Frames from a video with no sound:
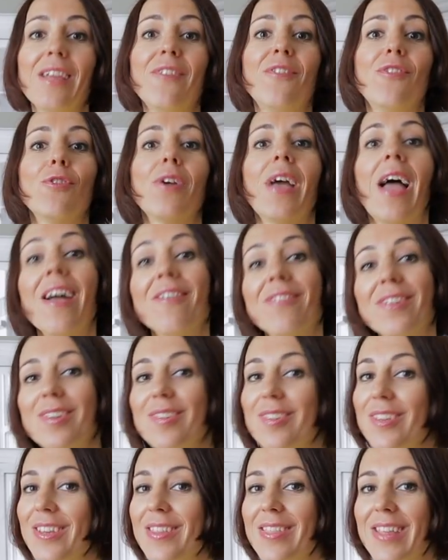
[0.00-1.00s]
If you
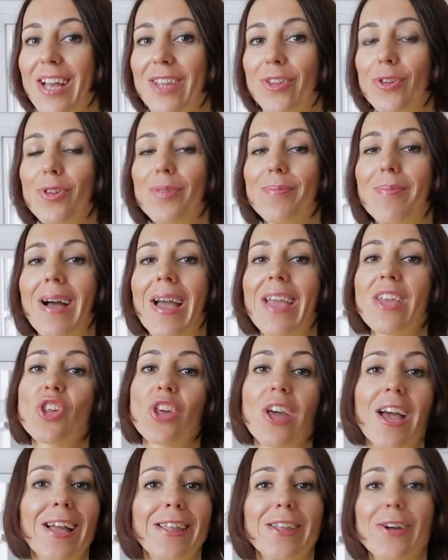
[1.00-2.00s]
haven't seen that on my
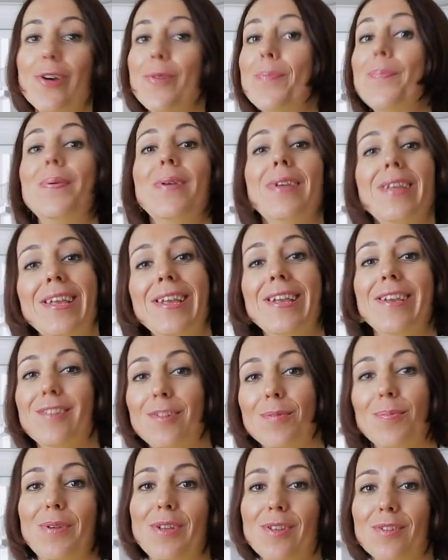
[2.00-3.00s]
channel,
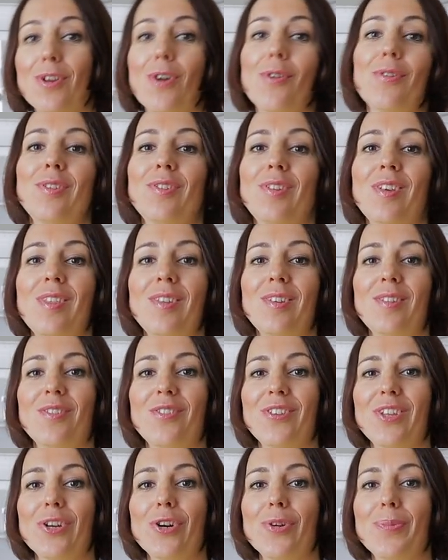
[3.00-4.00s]
please, please go and see this
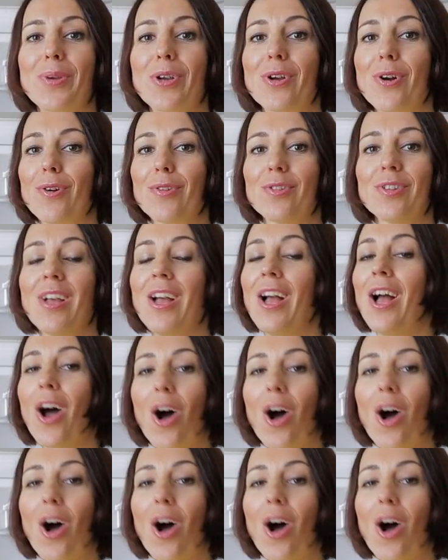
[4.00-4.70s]
video because